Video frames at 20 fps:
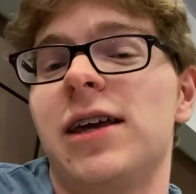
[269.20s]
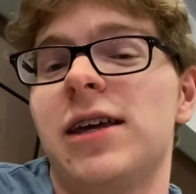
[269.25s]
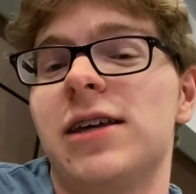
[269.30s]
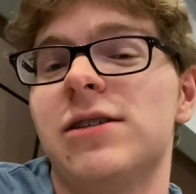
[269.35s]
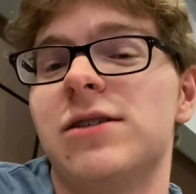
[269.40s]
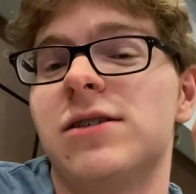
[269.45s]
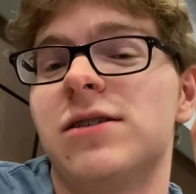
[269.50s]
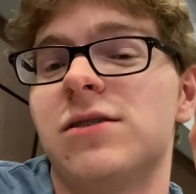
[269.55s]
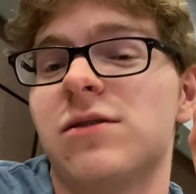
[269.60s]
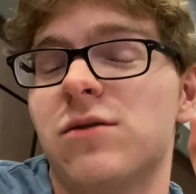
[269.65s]

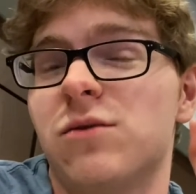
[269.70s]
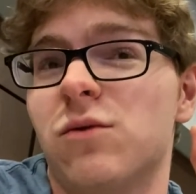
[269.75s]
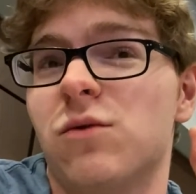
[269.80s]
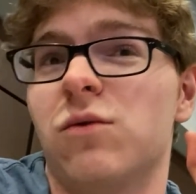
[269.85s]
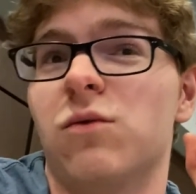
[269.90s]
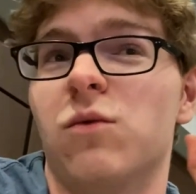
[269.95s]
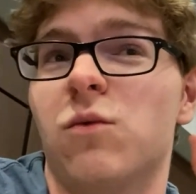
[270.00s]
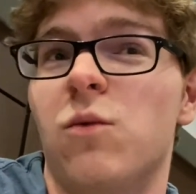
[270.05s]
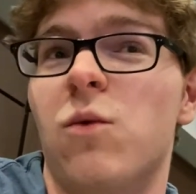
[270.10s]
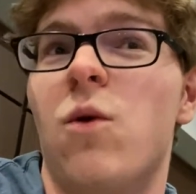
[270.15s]
is
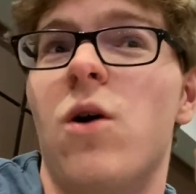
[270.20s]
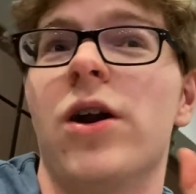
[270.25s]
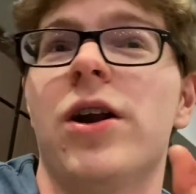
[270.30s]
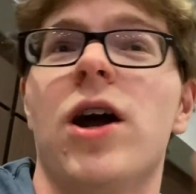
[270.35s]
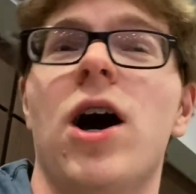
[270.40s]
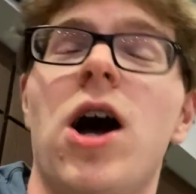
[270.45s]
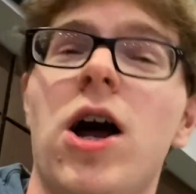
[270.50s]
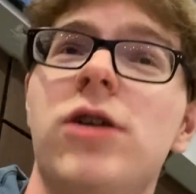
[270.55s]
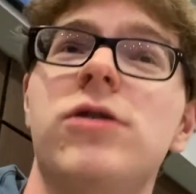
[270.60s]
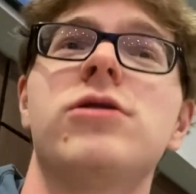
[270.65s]

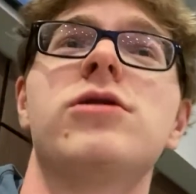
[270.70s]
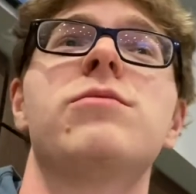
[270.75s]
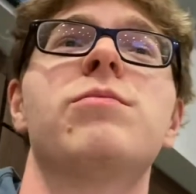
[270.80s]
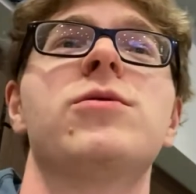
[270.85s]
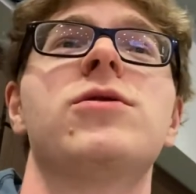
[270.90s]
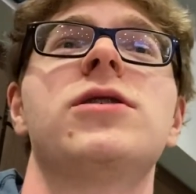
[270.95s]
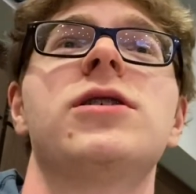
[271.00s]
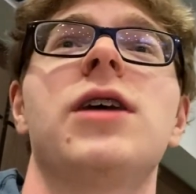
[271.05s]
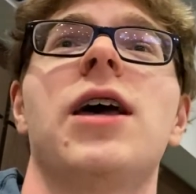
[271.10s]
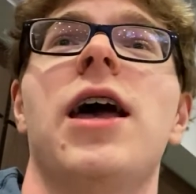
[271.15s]

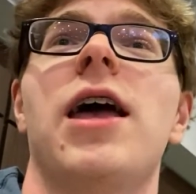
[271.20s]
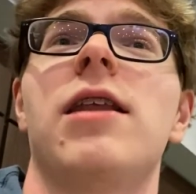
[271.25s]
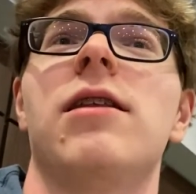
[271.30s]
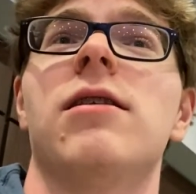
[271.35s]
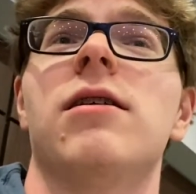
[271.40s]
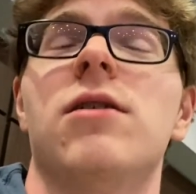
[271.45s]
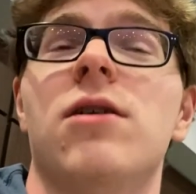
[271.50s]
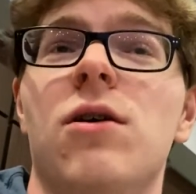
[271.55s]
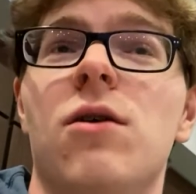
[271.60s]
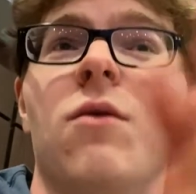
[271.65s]

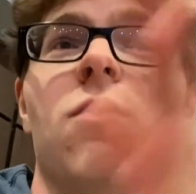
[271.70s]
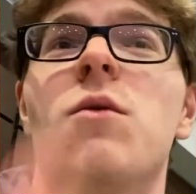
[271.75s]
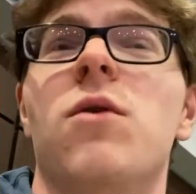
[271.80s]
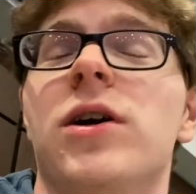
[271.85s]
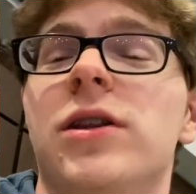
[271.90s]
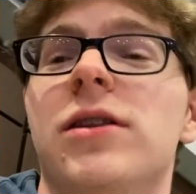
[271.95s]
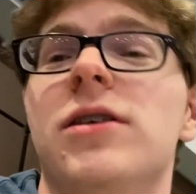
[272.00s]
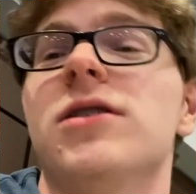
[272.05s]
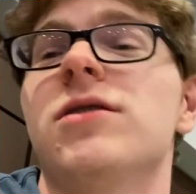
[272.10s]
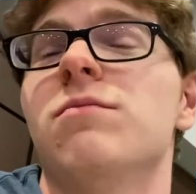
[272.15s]
100%
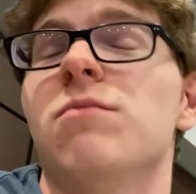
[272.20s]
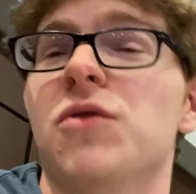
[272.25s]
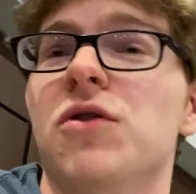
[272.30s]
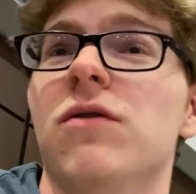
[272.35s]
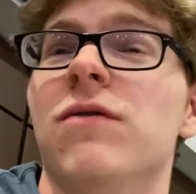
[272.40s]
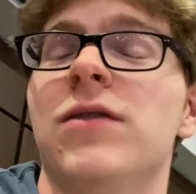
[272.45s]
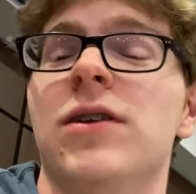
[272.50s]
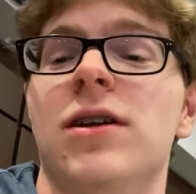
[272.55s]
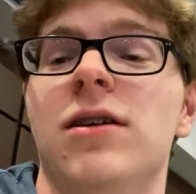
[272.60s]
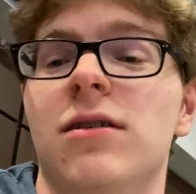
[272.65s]
what this
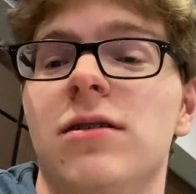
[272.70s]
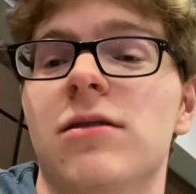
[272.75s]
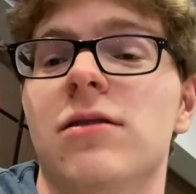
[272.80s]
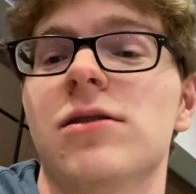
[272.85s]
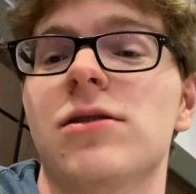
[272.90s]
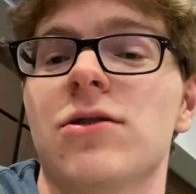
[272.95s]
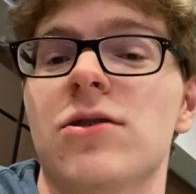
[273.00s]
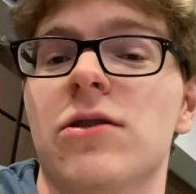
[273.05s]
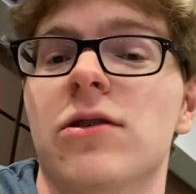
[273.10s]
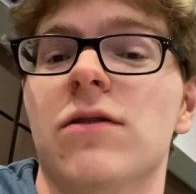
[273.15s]
movie
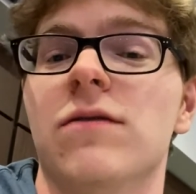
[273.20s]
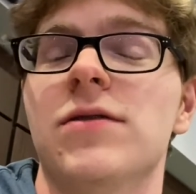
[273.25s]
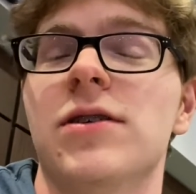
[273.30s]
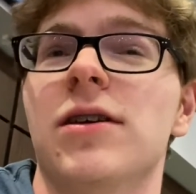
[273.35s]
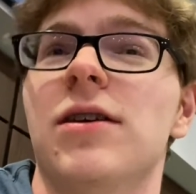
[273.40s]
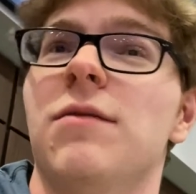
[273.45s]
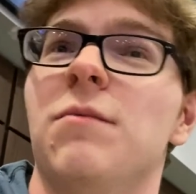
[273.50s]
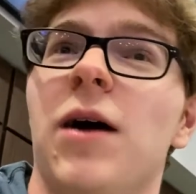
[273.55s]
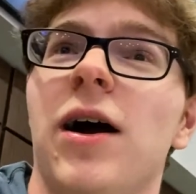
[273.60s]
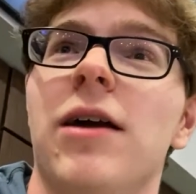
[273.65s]
deserves,
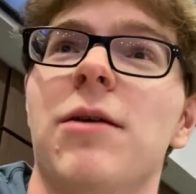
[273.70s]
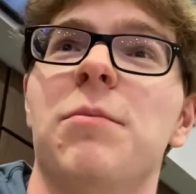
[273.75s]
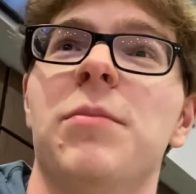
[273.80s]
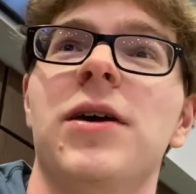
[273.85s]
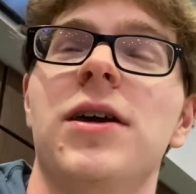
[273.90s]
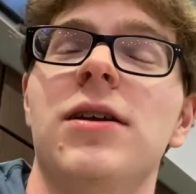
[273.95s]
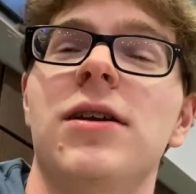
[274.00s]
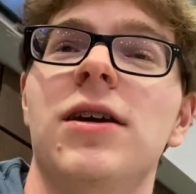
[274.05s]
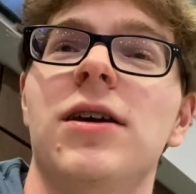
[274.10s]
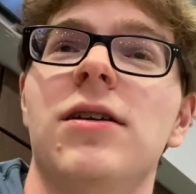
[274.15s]
in my
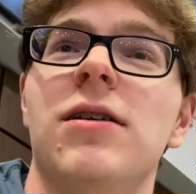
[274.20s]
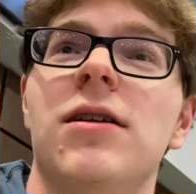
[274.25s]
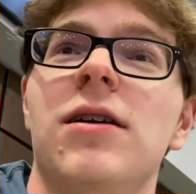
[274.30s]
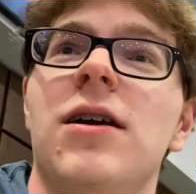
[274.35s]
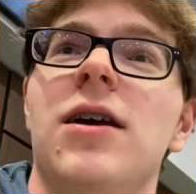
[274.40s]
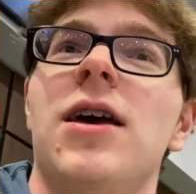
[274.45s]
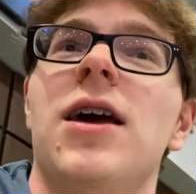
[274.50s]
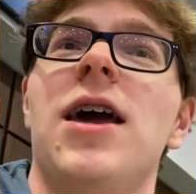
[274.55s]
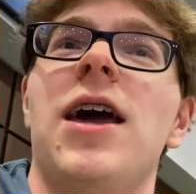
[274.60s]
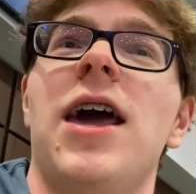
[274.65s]
opinion.
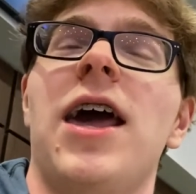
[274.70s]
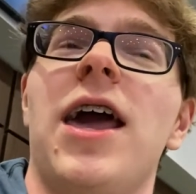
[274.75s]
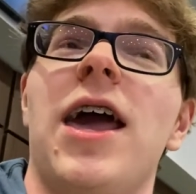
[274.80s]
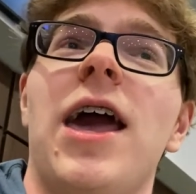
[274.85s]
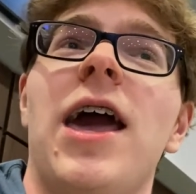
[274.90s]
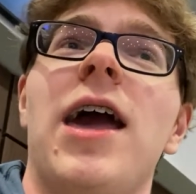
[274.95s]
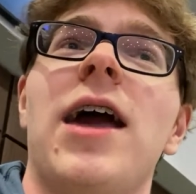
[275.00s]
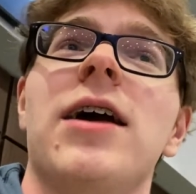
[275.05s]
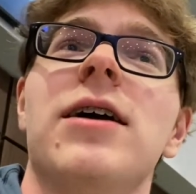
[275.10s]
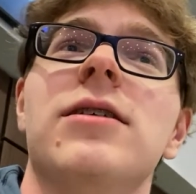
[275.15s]

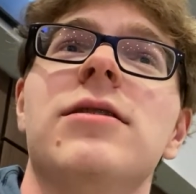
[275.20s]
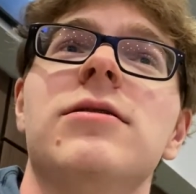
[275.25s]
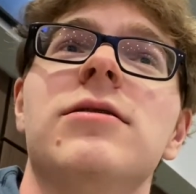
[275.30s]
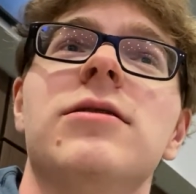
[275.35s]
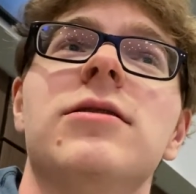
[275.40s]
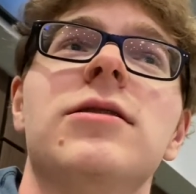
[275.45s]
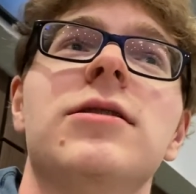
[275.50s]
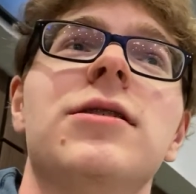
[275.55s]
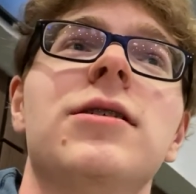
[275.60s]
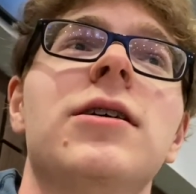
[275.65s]

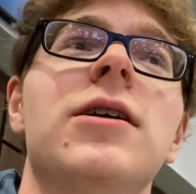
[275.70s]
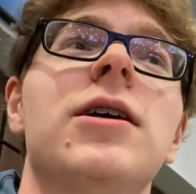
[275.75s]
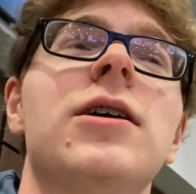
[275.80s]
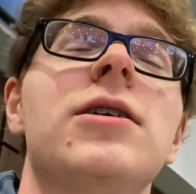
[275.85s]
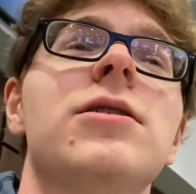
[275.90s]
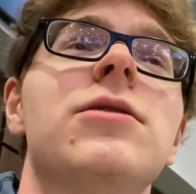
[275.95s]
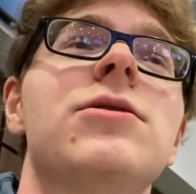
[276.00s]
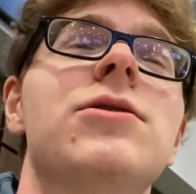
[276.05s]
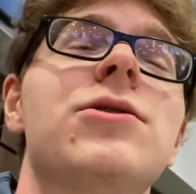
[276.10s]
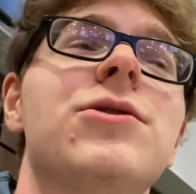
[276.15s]
And
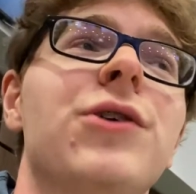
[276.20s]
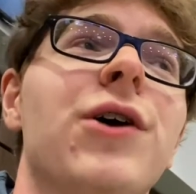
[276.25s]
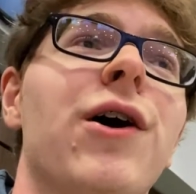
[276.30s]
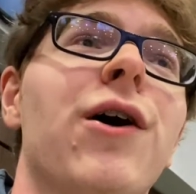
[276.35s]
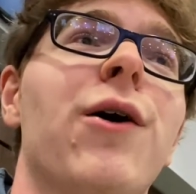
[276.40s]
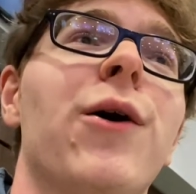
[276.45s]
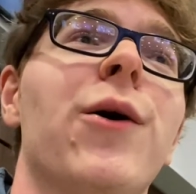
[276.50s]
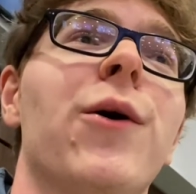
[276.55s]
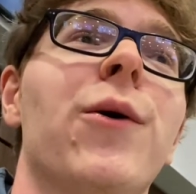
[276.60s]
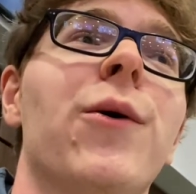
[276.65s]

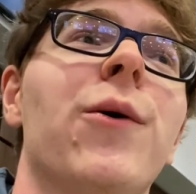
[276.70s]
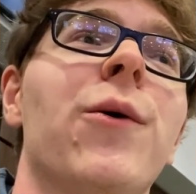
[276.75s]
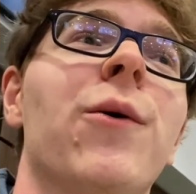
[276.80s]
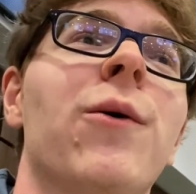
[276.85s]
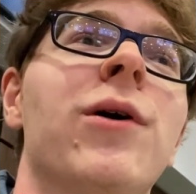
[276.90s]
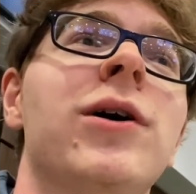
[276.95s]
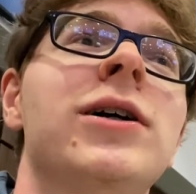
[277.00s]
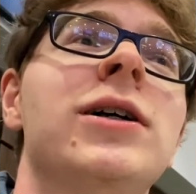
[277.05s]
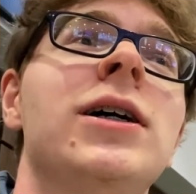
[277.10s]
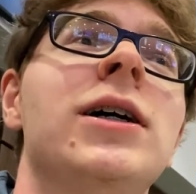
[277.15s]
so,
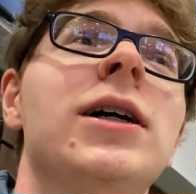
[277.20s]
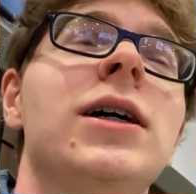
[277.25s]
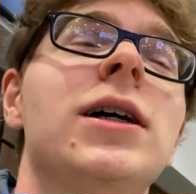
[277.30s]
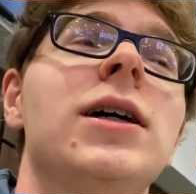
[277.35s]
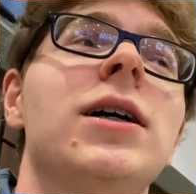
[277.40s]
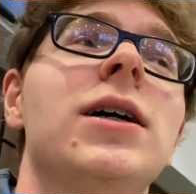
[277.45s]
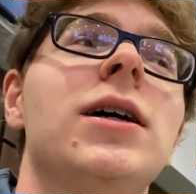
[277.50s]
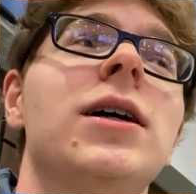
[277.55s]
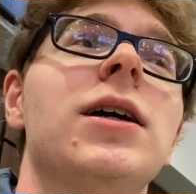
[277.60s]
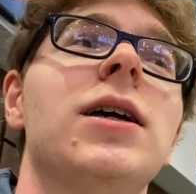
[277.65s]

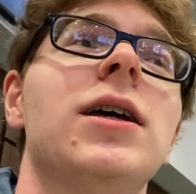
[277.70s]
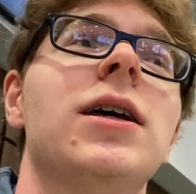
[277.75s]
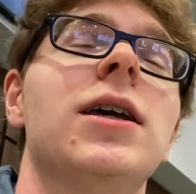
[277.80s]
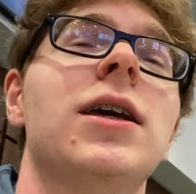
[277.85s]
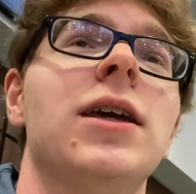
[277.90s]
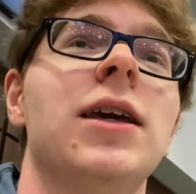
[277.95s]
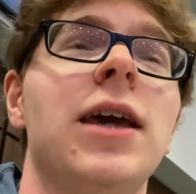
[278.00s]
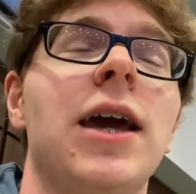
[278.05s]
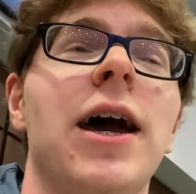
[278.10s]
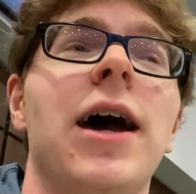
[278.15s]

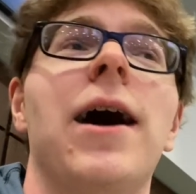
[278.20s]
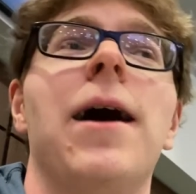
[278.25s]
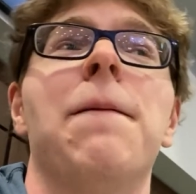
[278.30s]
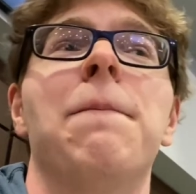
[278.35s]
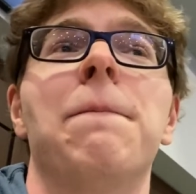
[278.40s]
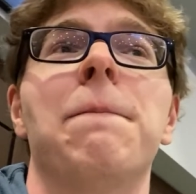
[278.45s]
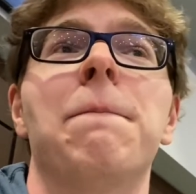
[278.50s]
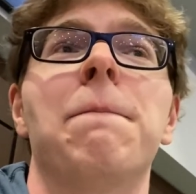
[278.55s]
yeah,